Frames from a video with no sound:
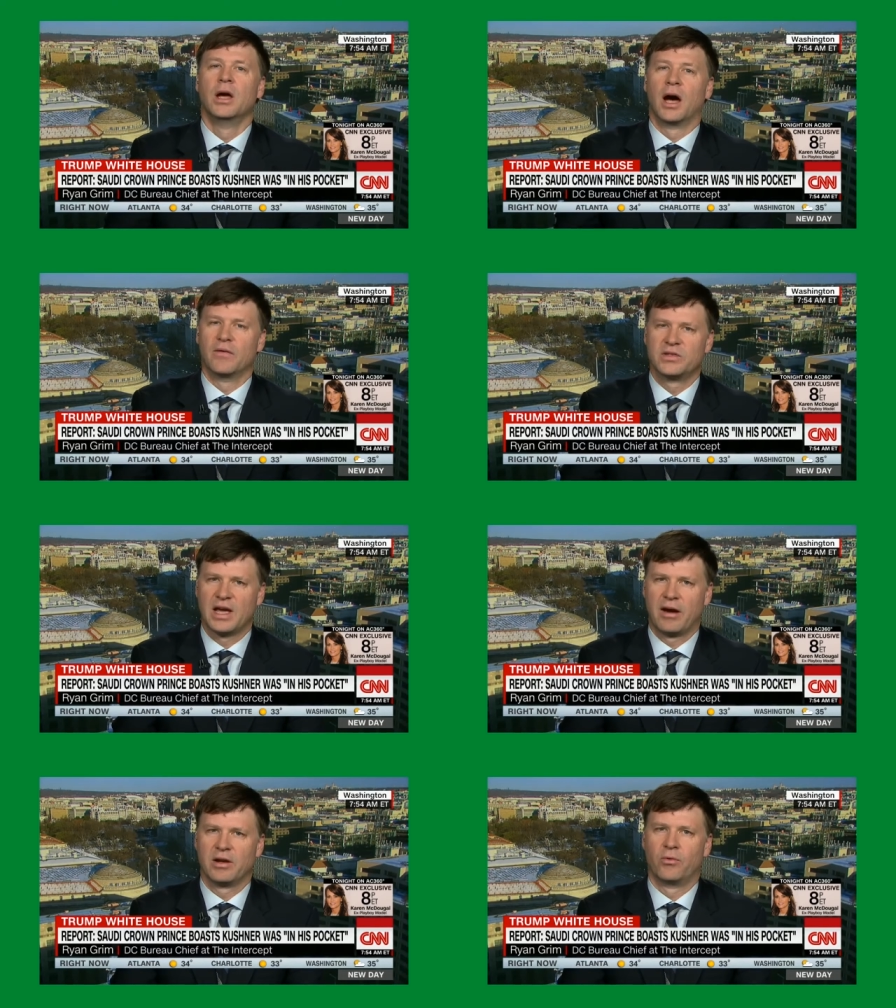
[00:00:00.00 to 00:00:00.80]
of
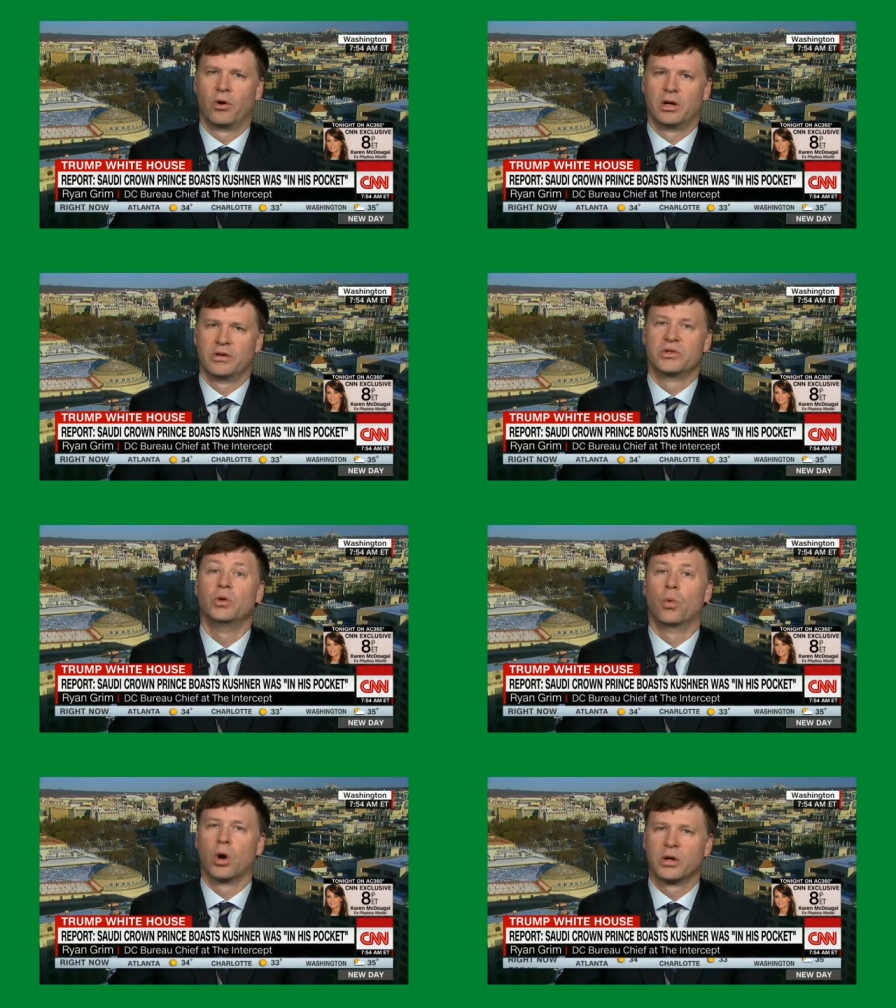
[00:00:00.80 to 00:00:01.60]
Saudi royals who
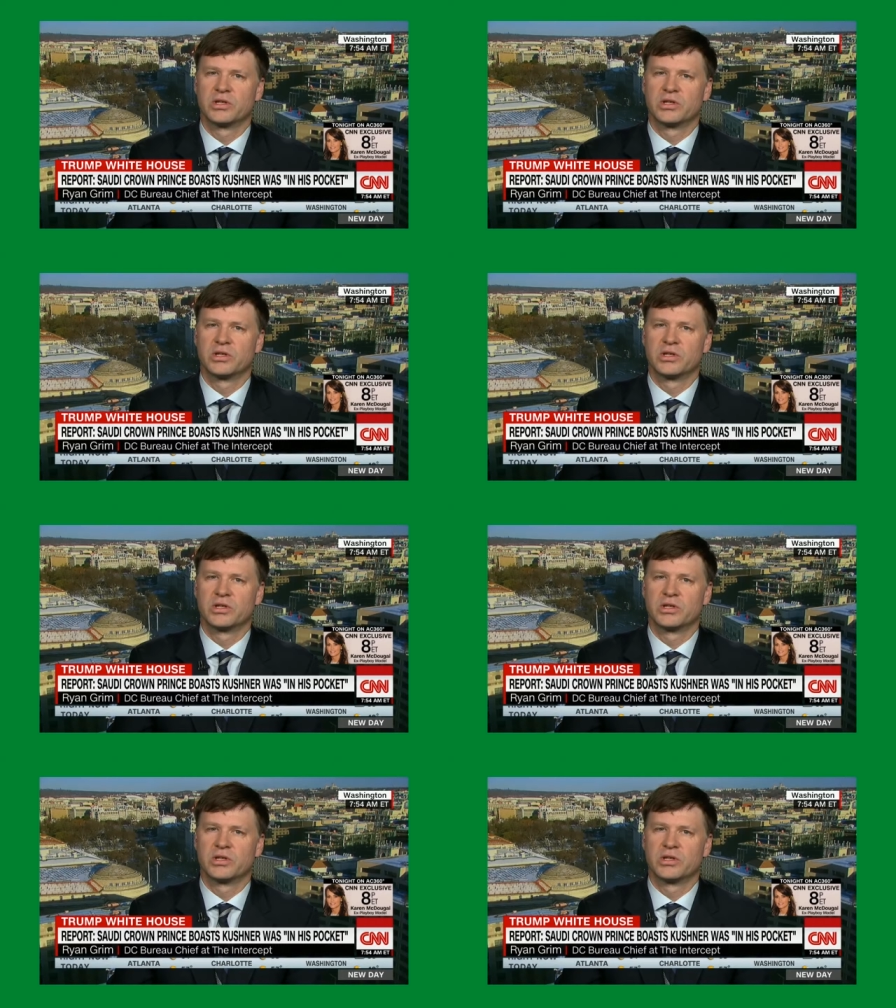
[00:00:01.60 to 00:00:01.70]
were